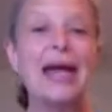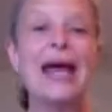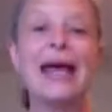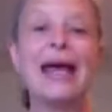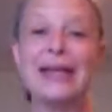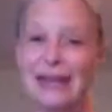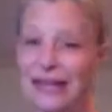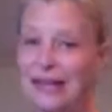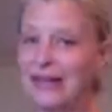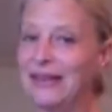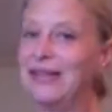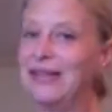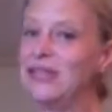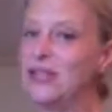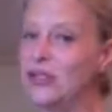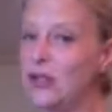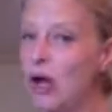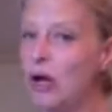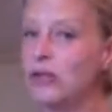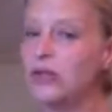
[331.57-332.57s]
And this
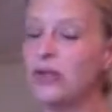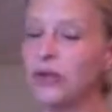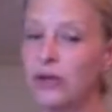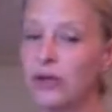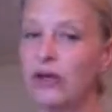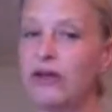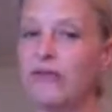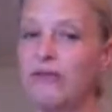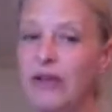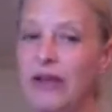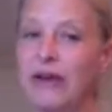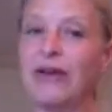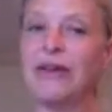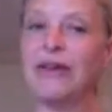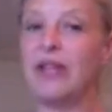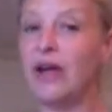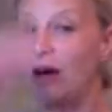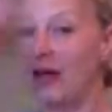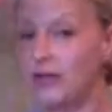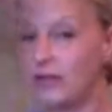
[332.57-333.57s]
is also going to vary.
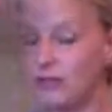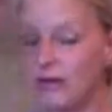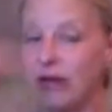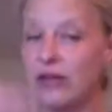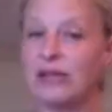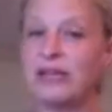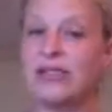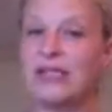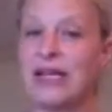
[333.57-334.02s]
Taller runners